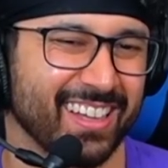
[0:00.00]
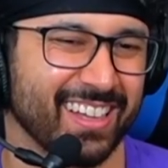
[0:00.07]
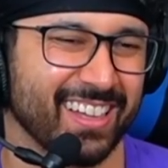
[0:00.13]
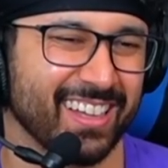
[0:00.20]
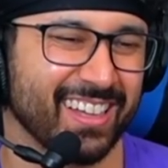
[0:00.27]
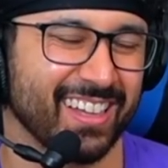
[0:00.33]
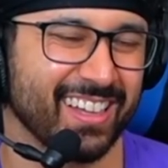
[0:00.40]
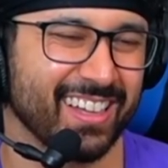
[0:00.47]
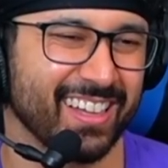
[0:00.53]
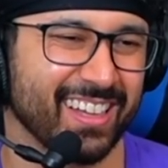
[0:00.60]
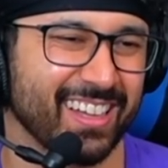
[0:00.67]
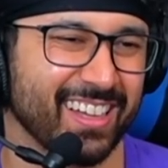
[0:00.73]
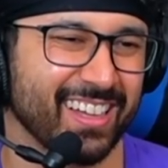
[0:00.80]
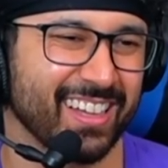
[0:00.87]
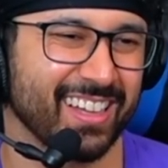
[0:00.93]

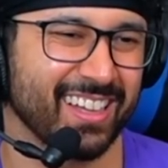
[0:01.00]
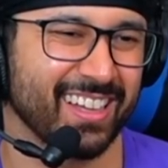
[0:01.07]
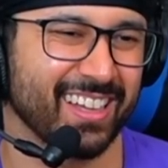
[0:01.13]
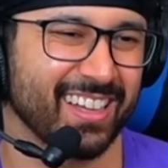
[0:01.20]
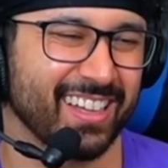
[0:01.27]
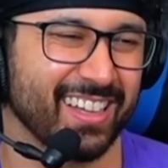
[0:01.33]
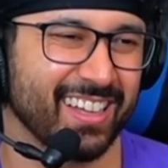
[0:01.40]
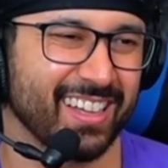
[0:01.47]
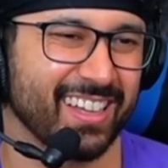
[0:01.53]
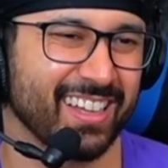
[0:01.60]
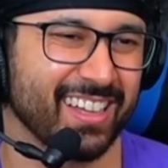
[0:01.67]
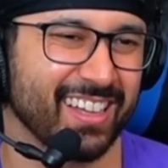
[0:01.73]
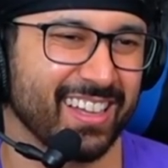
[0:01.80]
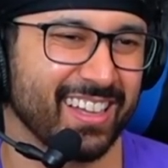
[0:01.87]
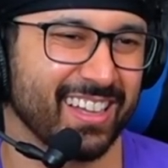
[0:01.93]

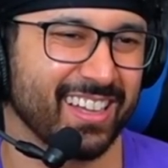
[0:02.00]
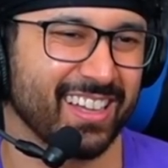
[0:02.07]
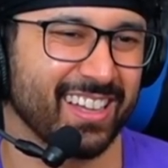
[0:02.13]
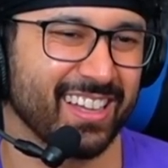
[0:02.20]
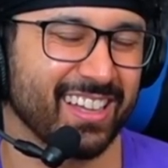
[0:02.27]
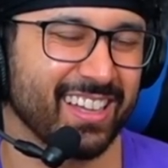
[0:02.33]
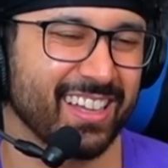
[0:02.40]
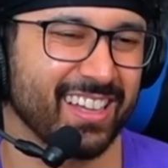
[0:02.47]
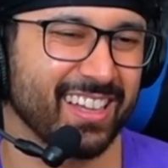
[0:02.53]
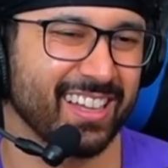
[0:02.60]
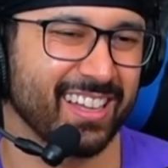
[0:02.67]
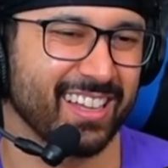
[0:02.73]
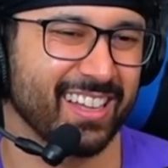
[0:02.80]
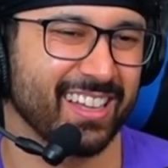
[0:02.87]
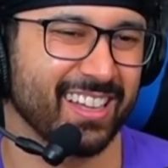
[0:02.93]

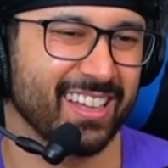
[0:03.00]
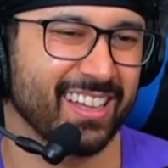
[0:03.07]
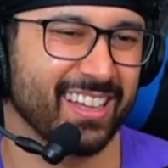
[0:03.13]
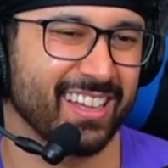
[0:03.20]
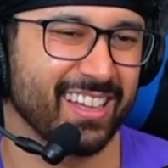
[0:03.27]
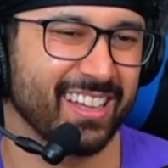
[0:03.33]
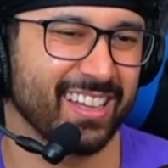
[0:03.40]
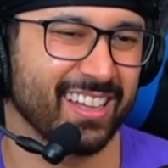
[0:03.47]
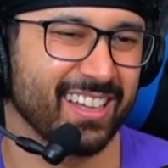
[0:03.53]
(not speaking)